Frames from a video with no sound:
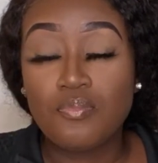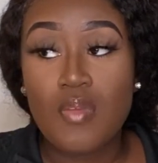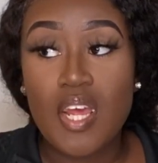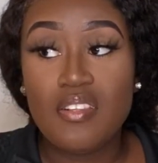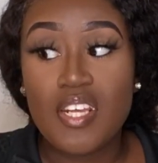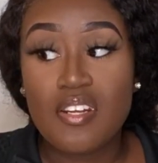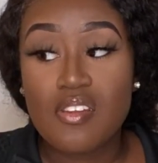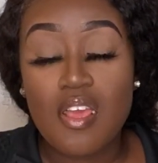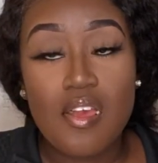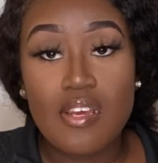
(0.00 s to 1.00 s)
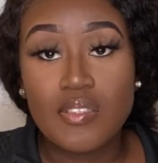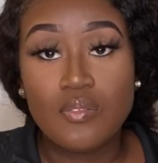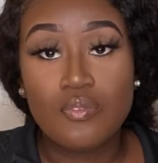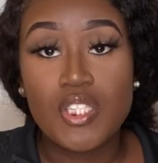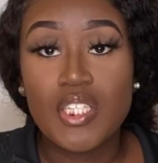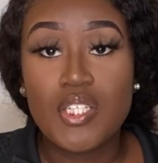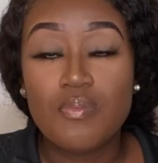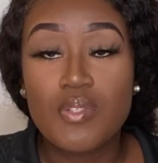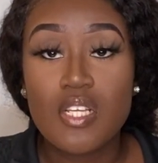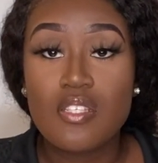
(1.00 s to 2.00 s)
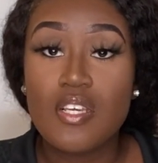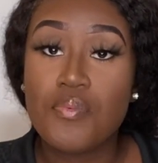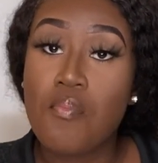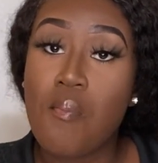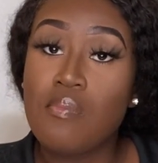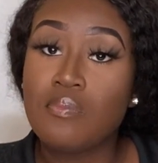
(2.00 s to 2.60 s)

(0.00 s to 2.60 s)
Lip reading: And then, yeah, really, that's it.